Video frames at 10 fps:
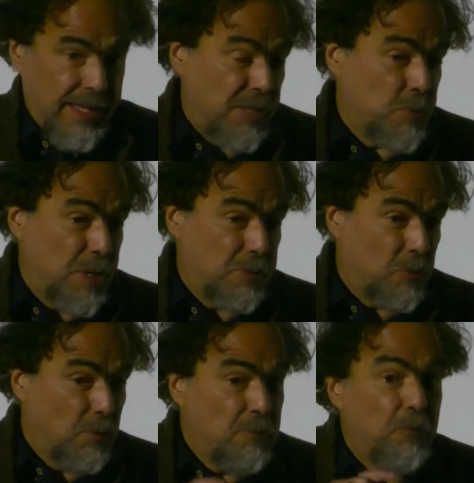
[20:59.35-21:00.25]
and that's why
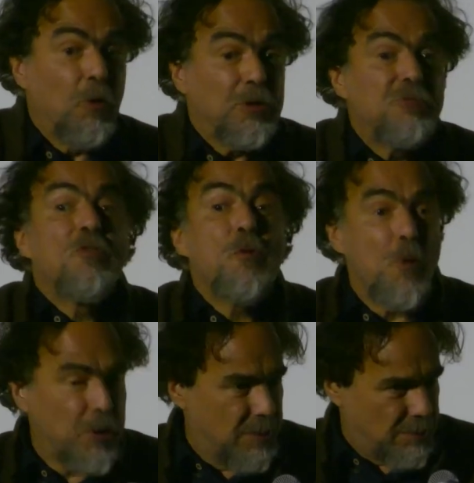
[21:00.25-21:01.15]
it's called False
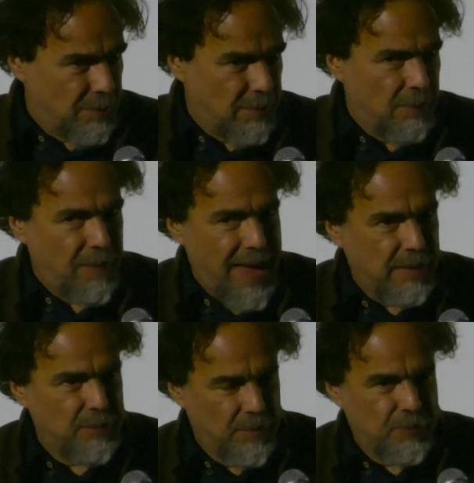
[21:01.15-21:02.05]
Chronicle of
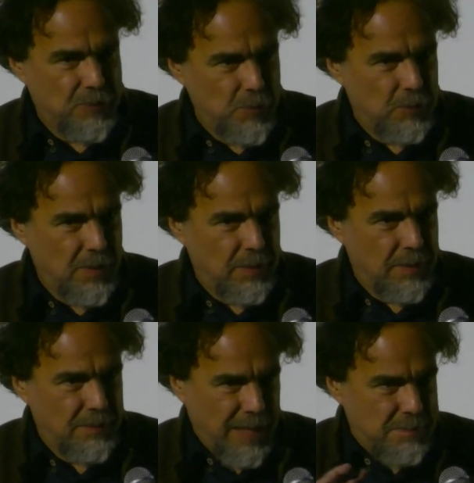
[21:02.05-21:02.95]
a Handful of Truth.
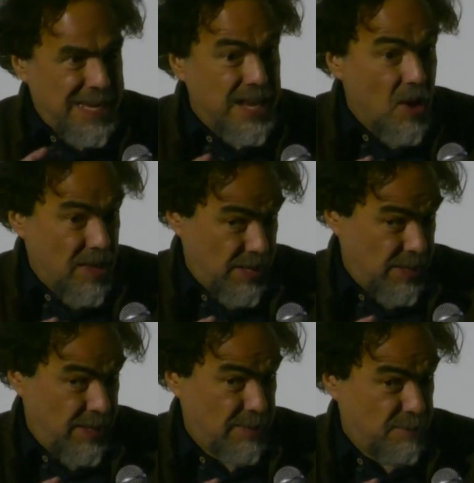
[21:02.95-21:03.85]
That means
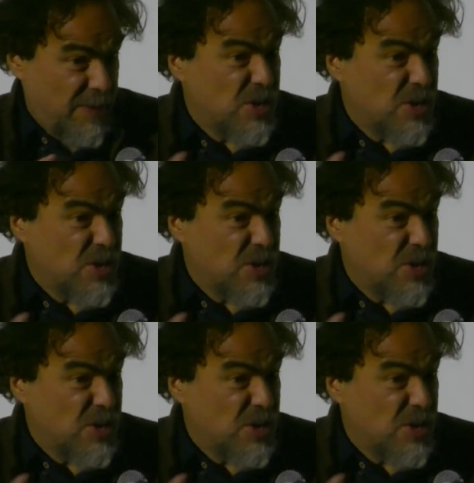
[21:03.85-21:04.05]
it's